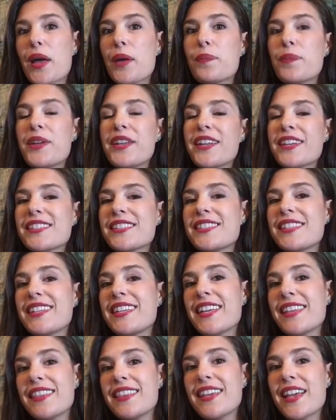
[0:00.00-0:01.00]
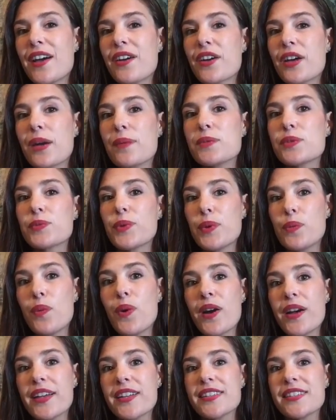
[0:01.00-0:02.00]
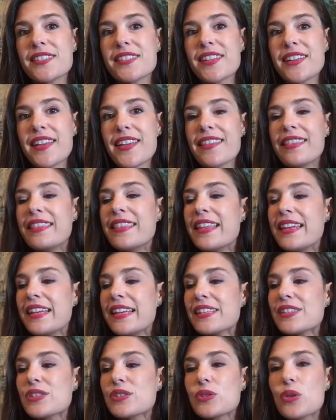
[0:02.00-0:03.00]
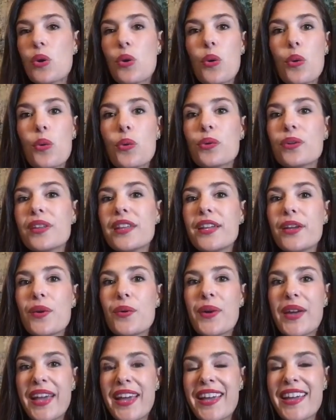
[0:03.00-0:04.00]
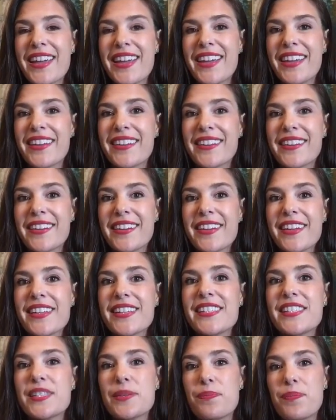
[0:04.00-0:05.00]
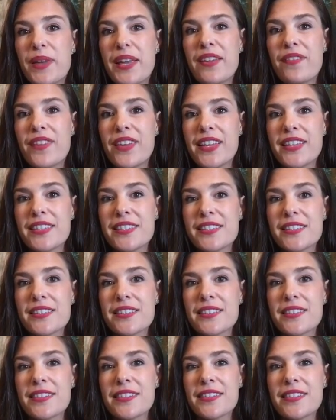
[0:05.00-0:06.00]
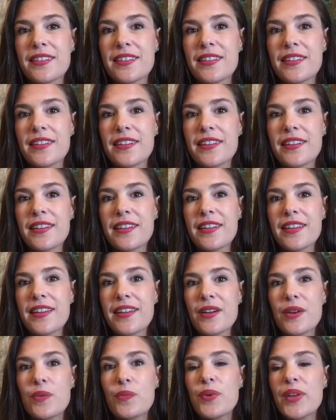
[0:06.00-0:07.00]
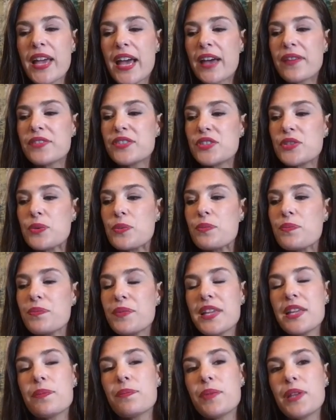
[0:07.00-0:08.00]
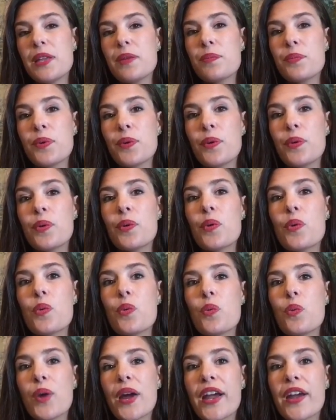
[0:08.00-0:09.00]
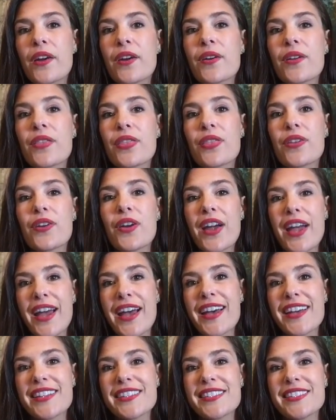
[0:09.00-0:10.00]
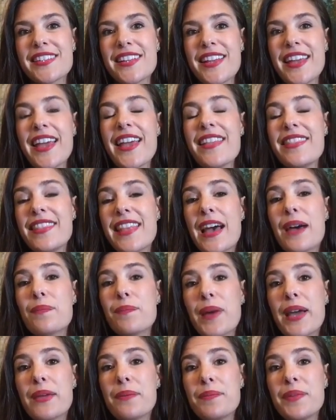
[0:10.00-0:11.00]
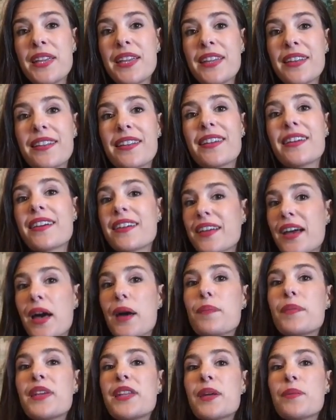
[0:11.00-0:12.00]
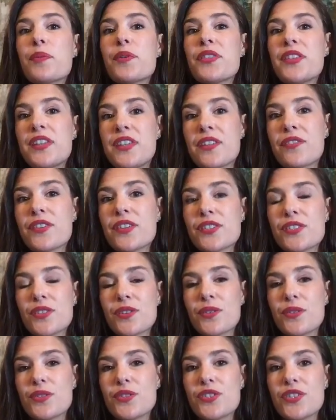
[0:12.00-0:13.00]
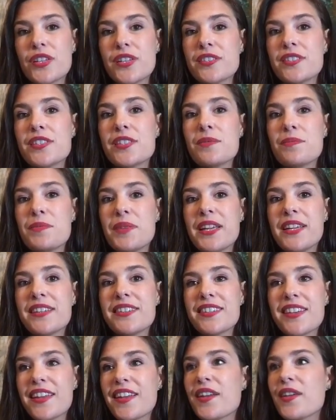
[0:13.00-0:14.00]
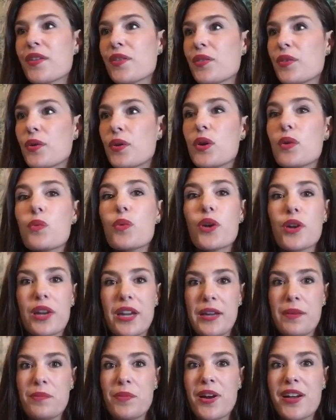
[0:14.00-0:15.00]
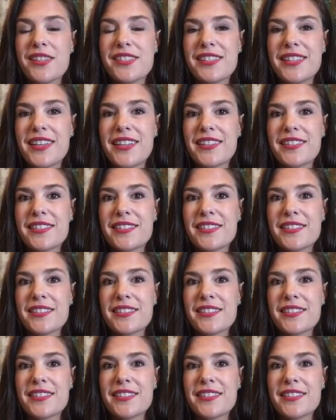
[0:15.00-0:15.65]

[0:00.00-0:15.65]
helping us to get the outcomes we want, then it's totally okay to pivot. We have to meet people where they're at, and that might mean coming up with a different solution to meet their working process.